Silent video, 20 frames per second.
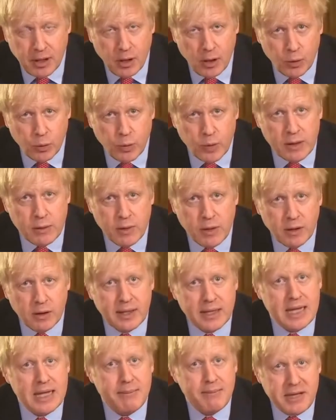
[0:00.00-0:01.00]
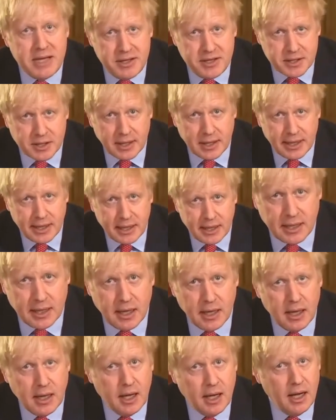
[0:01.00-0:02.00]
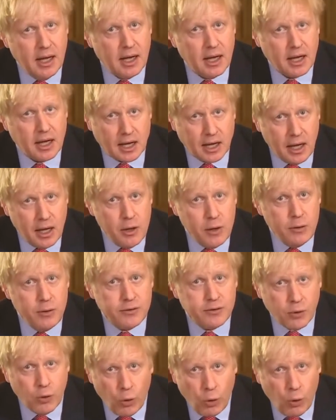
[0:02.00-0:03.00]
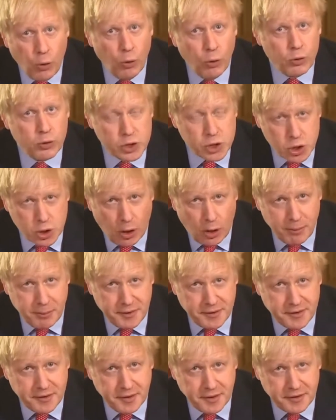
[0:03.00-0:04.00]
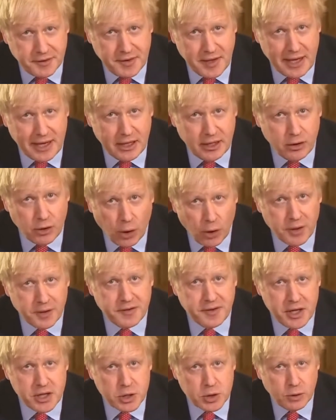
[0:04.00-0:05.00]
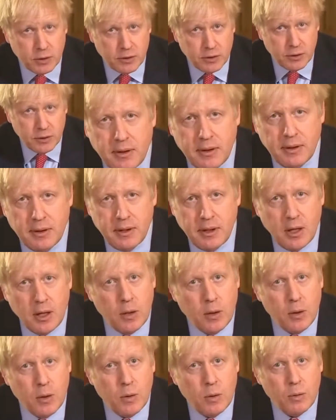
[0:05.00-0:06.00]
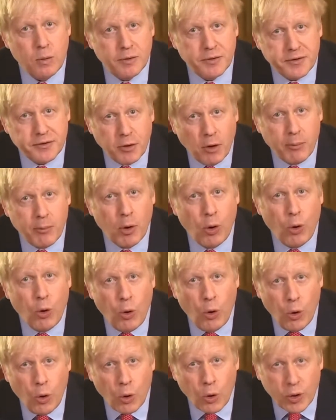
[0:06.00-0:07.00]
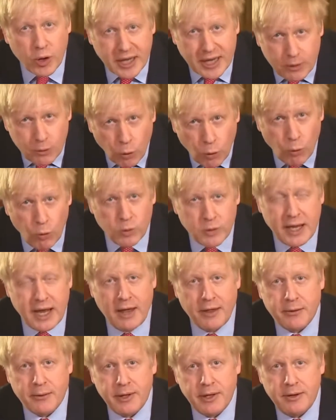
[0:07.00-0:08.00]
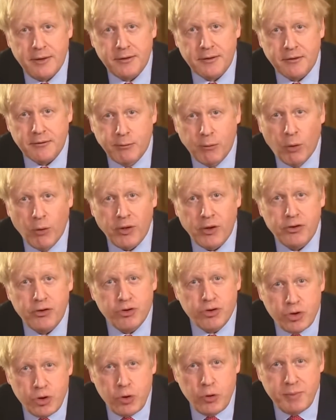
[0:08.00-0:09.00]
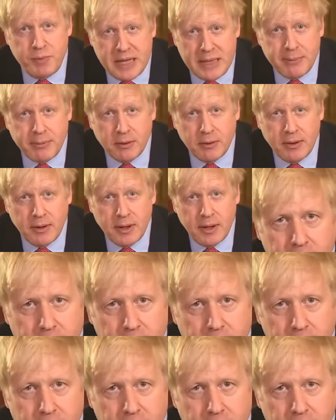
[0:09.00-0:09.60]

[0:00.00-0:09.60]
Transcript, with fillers: We will immediately close all shops selling non essential goods. We'll stop all gatherings of more than two people